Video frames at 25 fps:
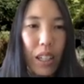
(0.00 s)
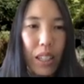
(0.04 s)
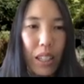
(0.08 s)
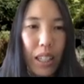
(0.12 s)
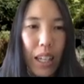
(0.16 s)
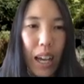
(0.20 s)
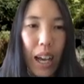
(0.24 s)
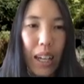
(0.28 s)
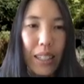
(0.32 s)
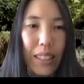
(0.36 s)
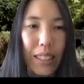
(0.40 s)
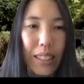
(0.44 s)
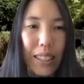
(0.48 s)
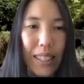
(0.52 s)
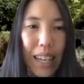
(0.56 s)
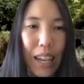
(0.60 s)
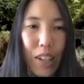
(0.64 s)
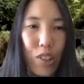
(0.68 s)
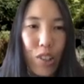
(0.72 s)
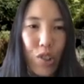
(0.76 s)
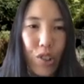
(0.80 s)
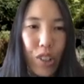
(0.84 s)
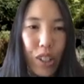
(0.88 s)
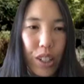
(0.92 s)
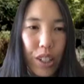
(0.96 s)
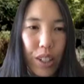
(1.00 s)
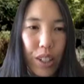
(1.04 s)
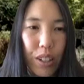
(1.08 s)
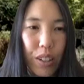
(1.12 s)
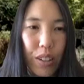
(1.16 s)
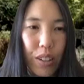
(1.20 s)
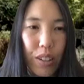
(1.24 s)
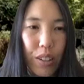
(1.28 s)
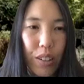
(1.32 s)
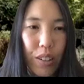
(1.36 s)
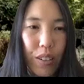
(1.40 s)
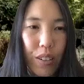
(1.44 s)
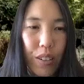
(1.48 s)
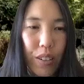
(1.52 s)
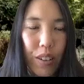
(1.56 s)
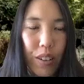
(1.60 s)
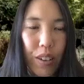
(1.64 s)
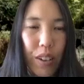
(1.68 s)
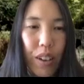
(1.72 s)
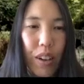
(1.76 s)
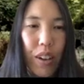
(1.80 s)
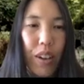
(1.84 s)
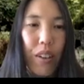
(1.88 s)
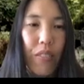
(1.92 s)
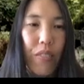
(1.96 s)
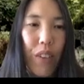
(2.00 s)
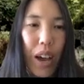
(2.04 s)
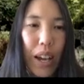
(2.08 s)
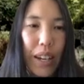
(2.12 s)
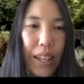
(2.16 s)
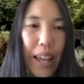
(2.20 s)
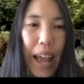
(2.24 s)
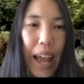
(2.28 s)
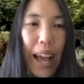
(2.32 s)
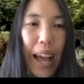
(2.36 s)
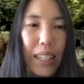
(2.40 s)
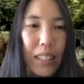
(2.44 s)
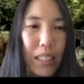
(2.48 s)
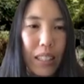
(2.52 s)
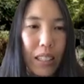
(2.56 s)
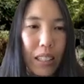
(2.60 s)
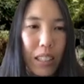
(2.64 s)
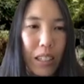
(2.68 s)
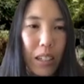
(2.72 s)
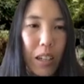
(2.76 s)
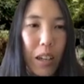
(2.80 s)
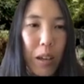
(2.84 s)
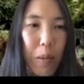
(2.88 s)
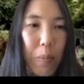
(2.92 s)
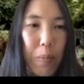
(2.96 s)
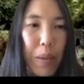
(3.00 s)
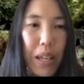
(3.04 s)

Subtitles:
in the unsaturated fatty acid,